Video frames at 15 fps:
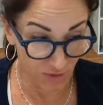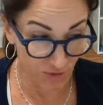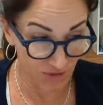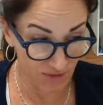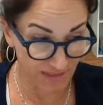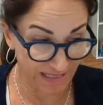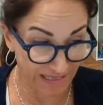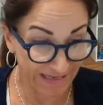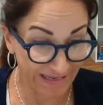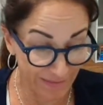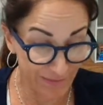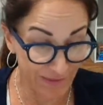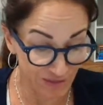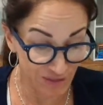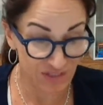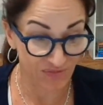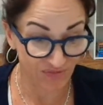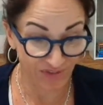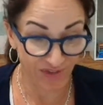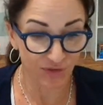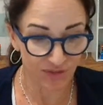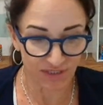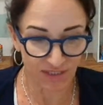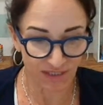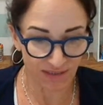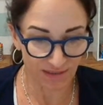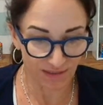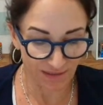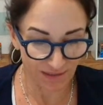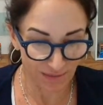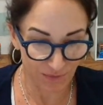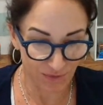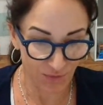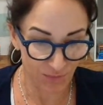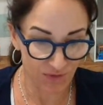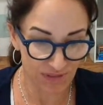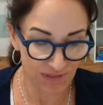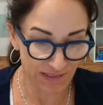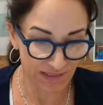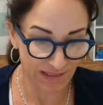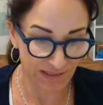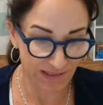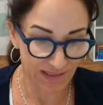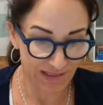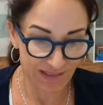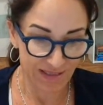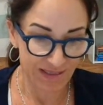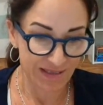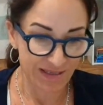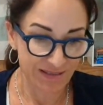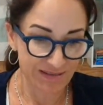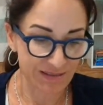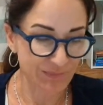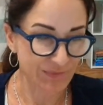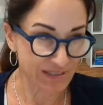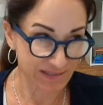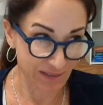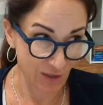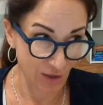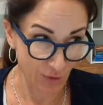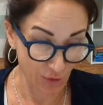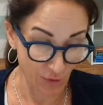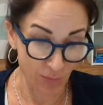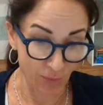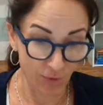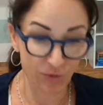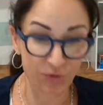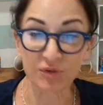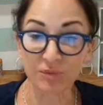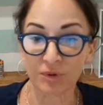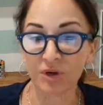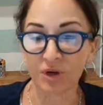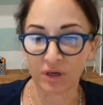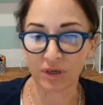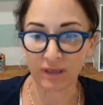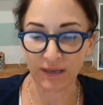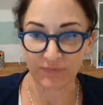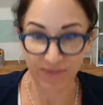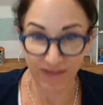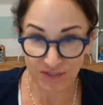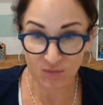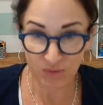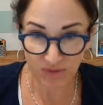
can't. I mean, I just felt it. It was almost like somebody said, "Oh, you birthed the book," and that's what it